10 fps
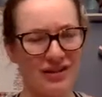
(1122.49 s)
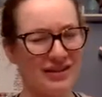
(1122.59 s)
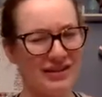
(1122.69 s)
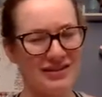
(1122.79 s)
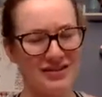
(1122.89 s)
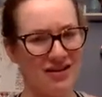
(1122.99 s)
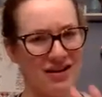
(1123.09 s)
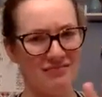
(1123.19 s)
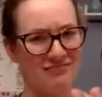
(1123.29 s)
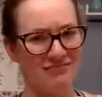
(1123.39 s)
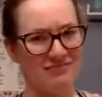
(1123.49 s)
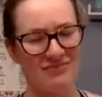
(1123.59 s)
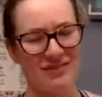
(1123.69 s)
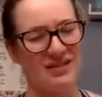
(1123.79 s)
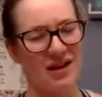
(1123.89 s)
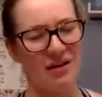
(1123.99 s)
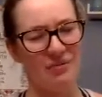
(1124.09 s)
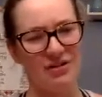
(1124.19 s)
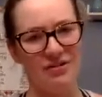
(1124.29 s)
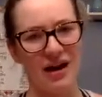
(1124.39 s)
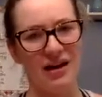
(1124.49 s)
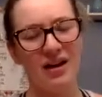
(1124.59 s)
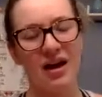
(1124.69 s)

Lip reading: Like, that's not how we do that.